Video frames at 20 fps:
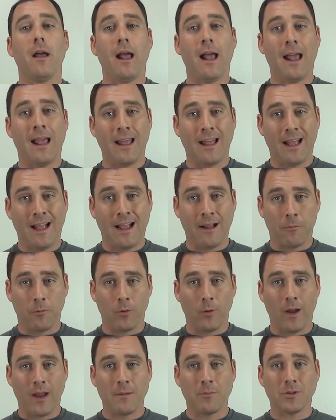and
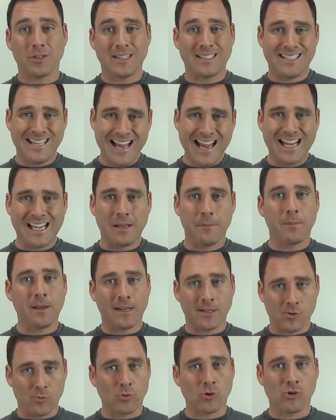we're able to take it
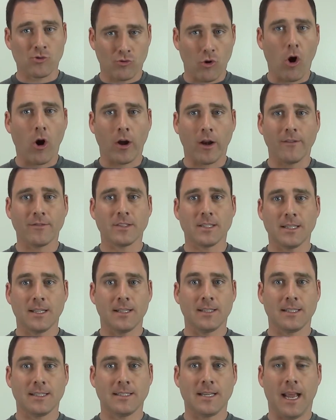because we're strong enough
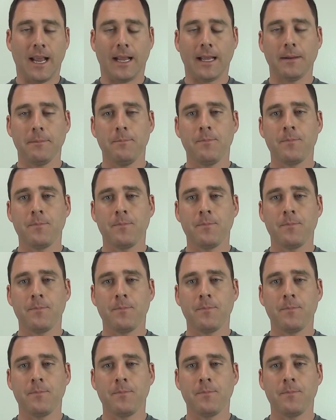to take it.